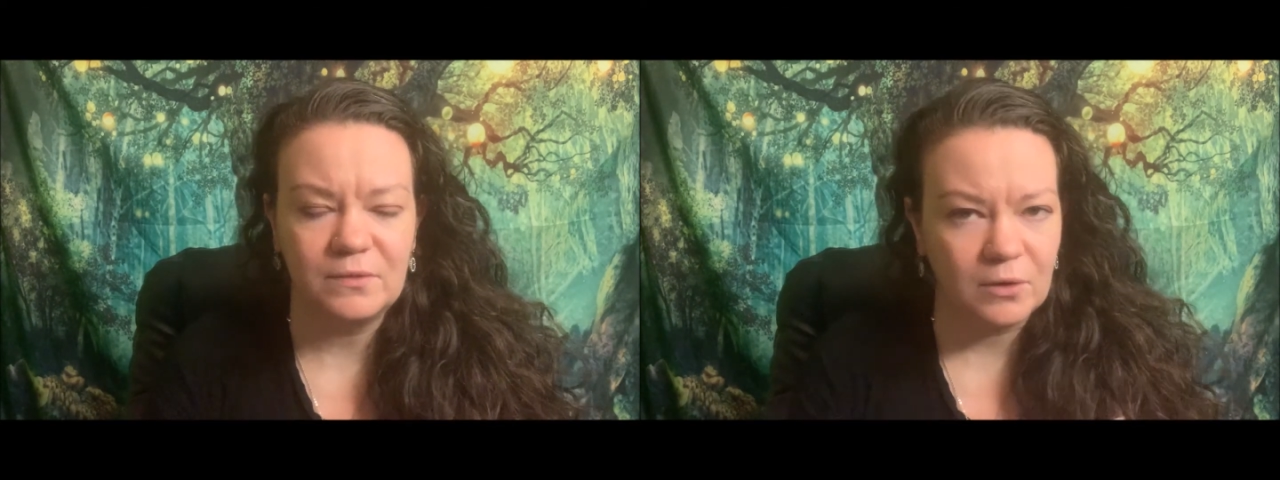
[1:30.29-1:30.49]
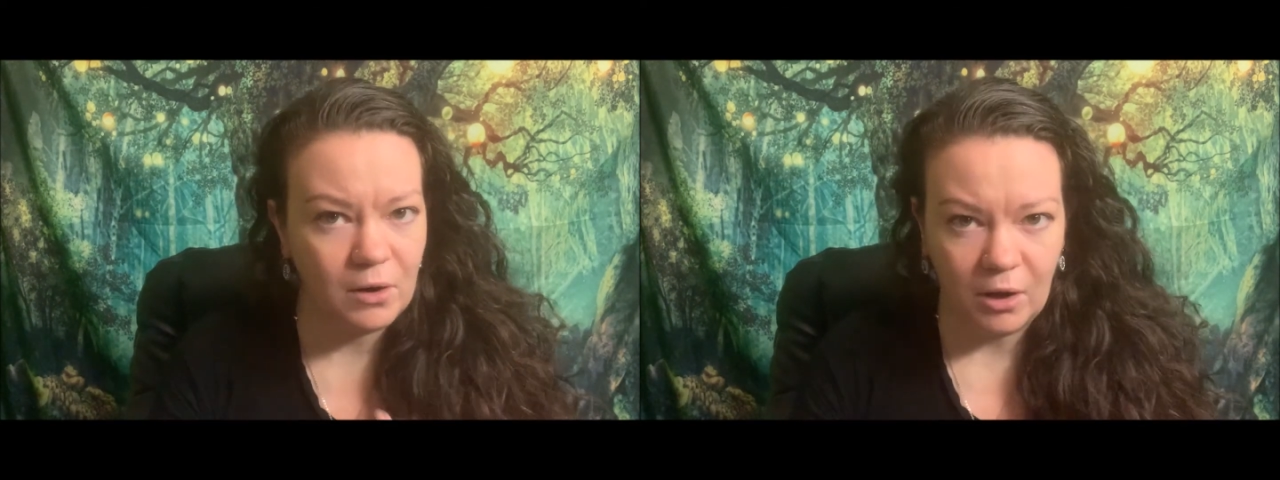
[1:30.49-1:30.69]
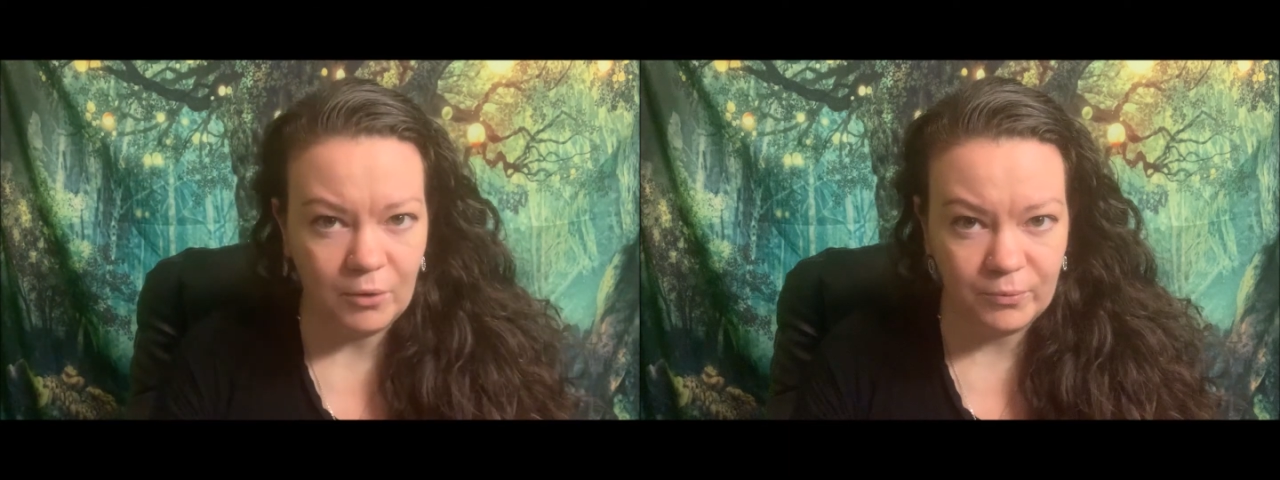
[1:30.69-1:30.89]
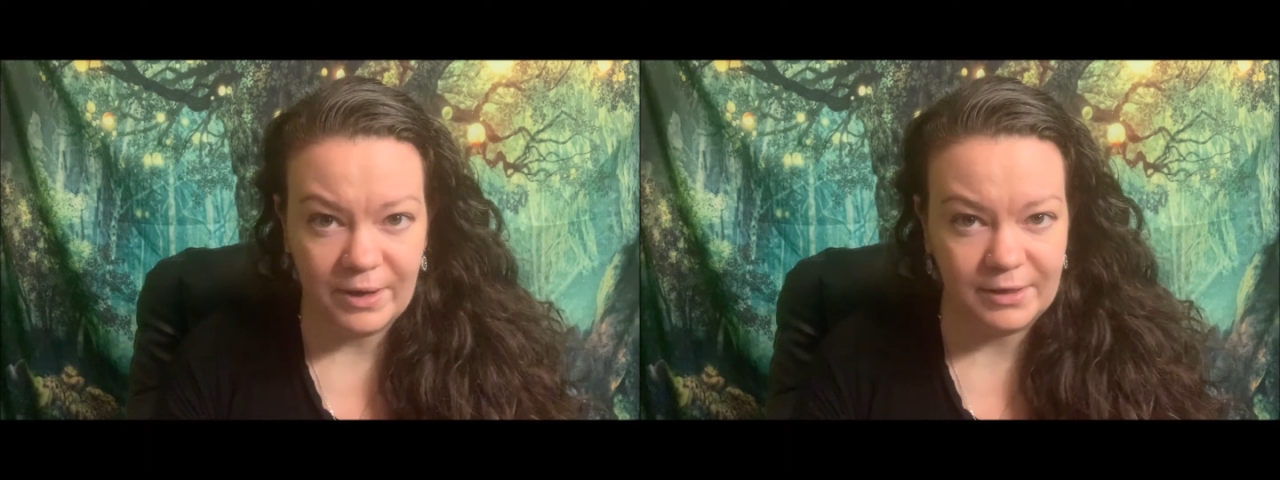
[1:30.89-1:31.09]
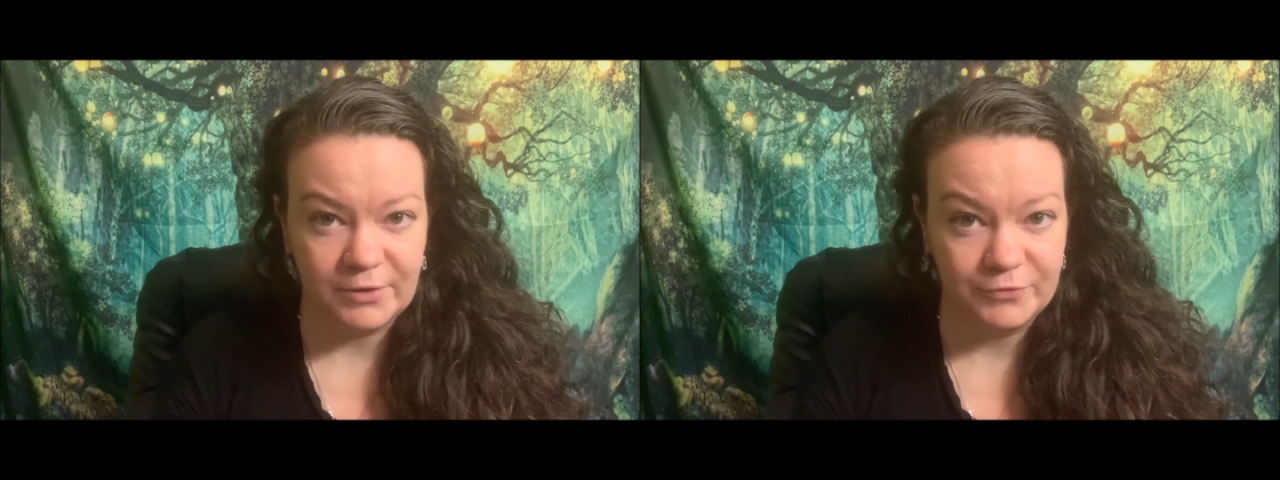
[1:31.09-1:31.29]
They're
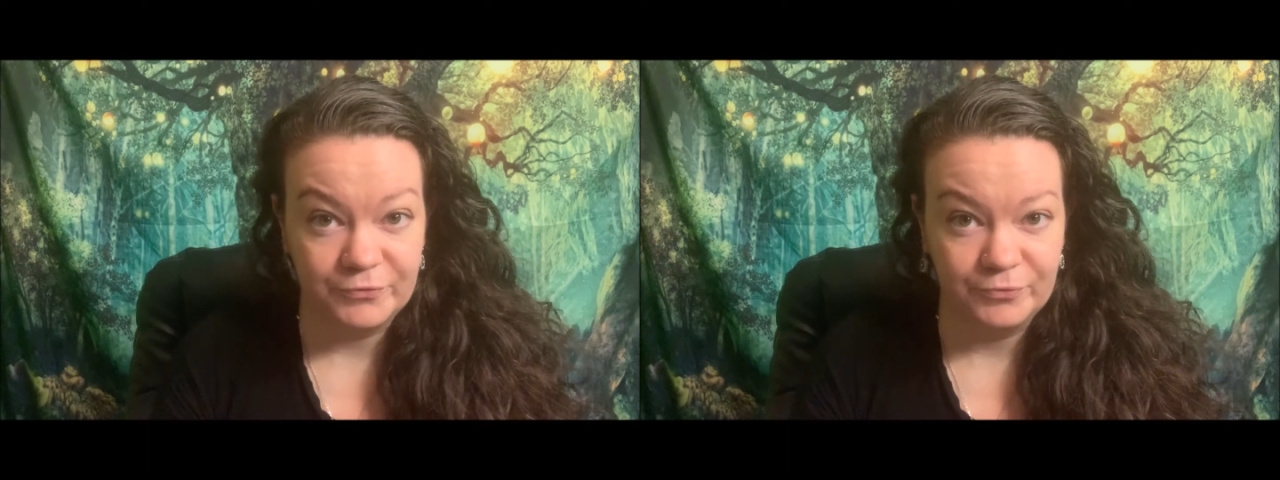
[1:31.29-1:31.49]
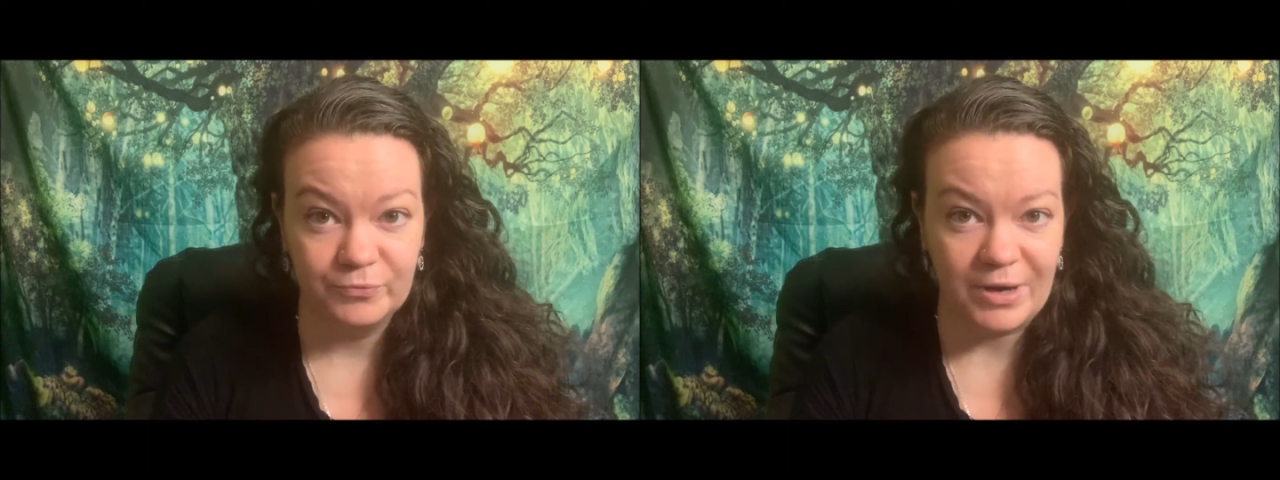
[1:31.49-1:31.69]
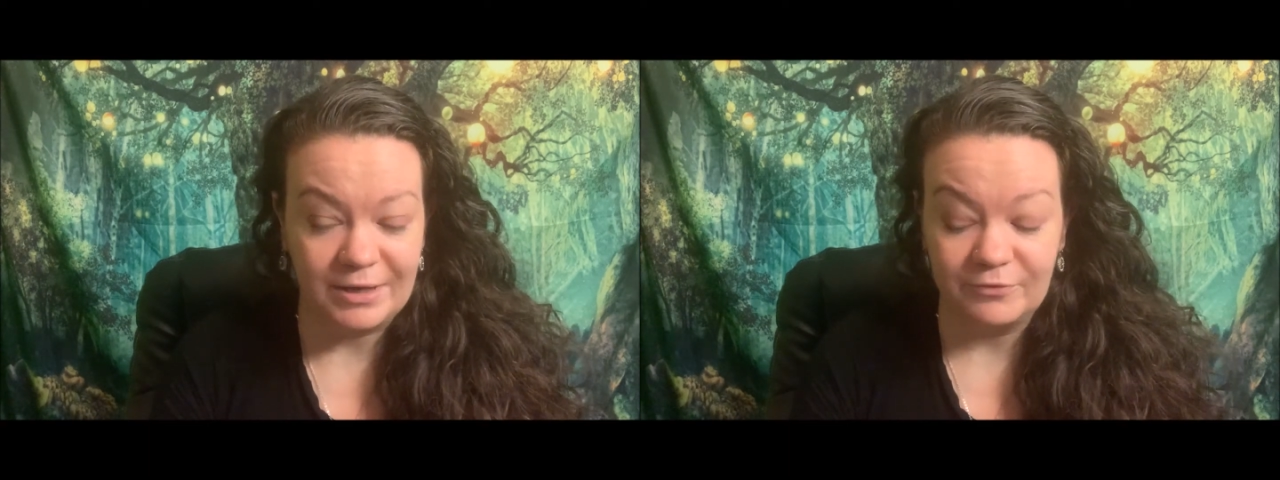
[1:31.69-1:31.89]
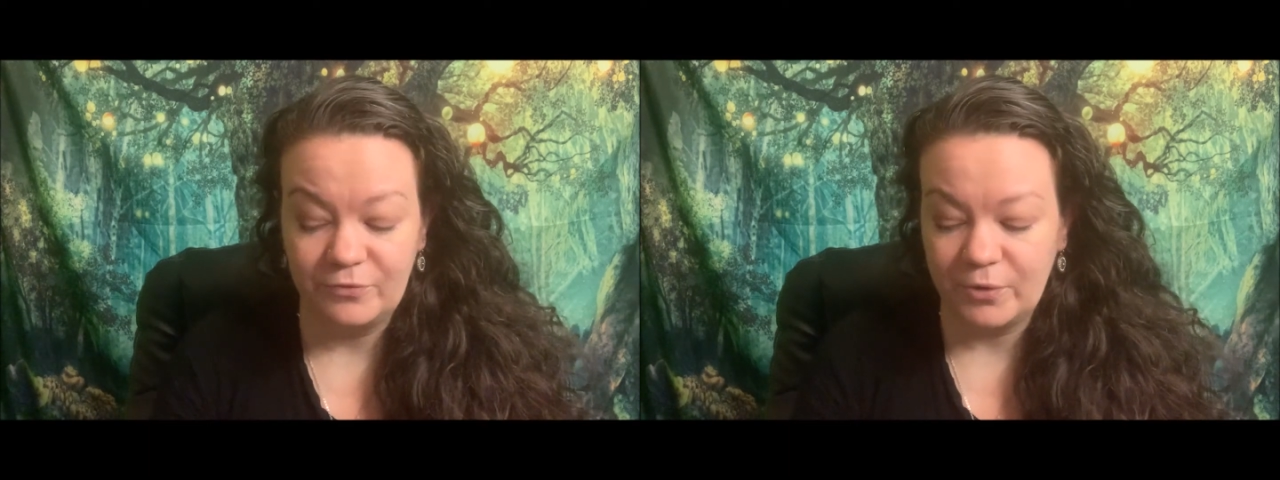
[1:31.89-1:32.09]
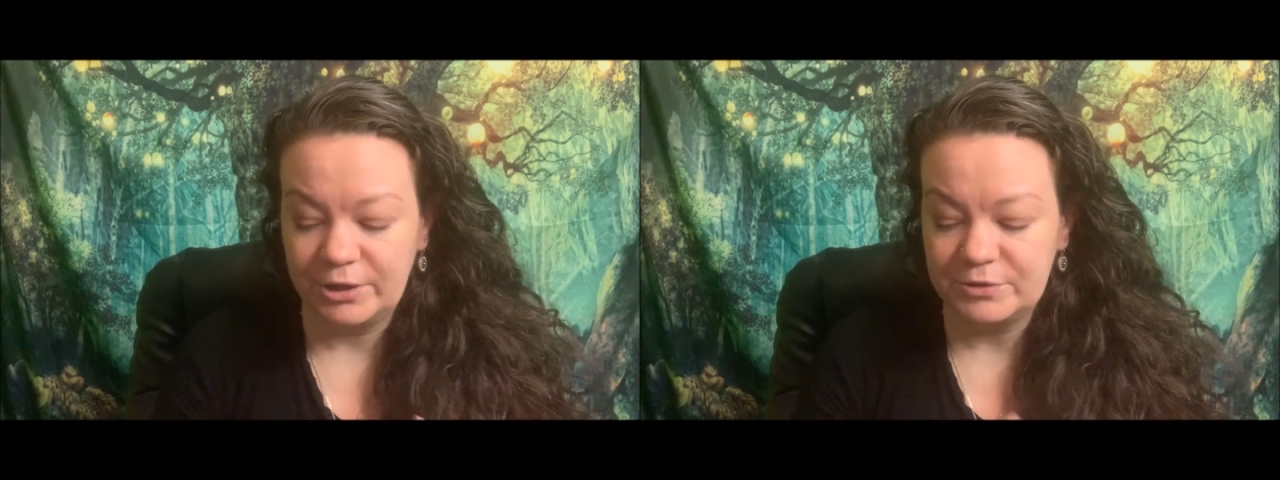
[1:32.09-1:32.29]
already ready
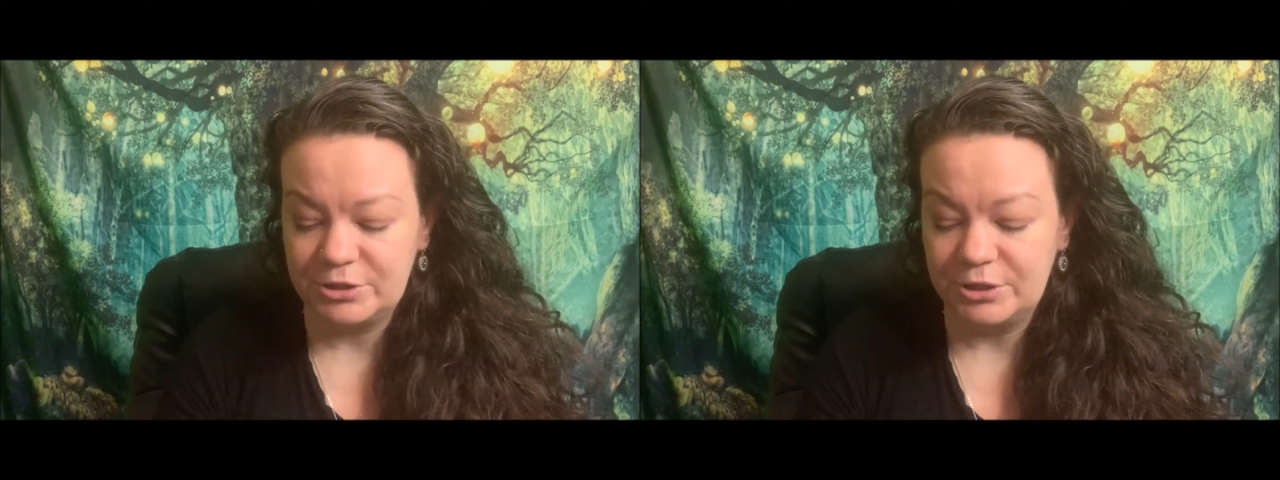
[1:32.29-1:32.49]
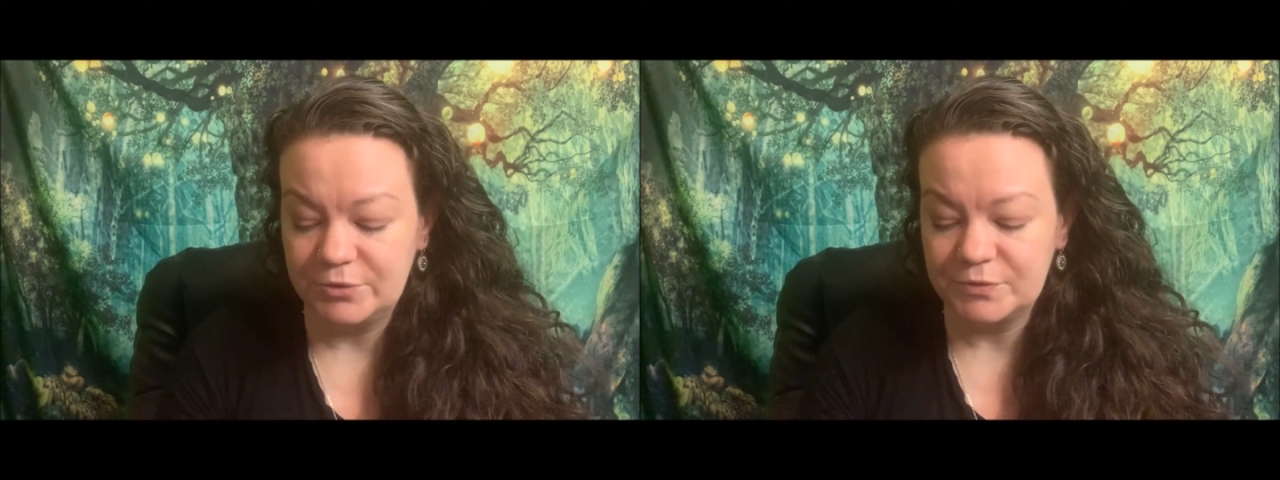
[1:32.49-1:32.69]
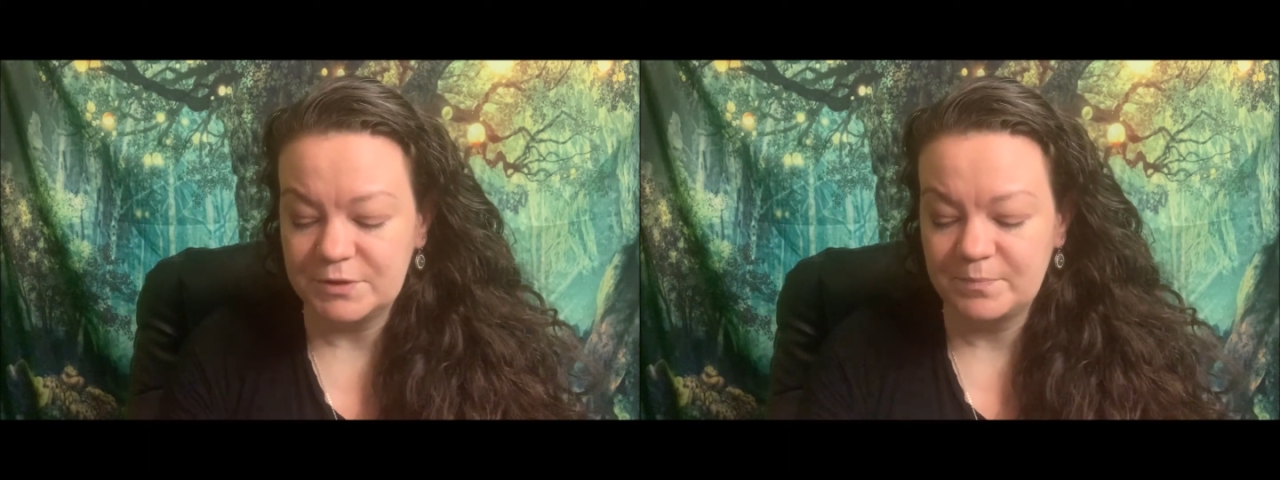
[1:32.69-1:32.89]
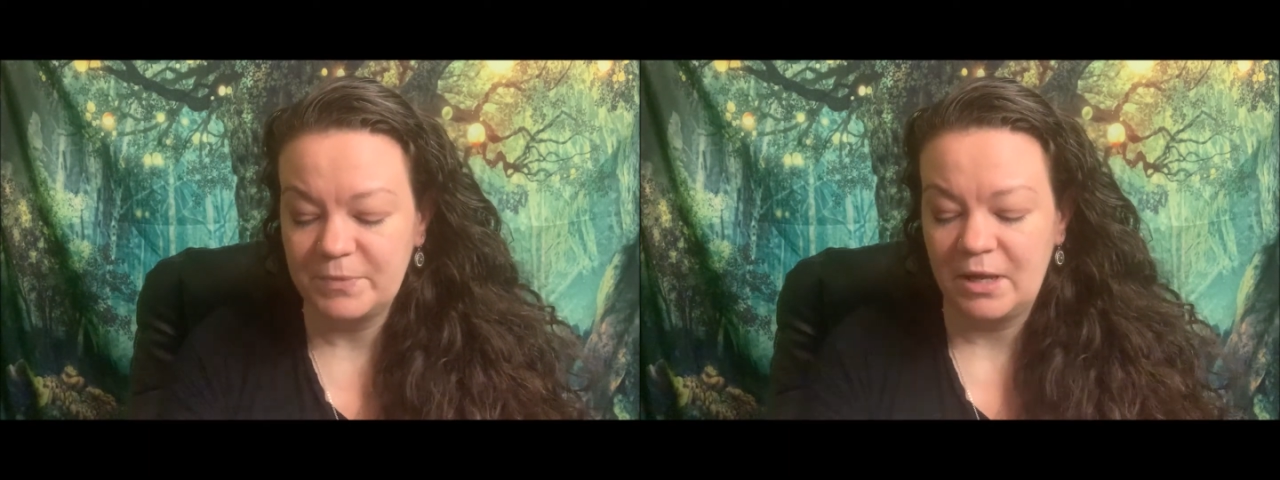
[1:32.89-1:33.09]
for you to use.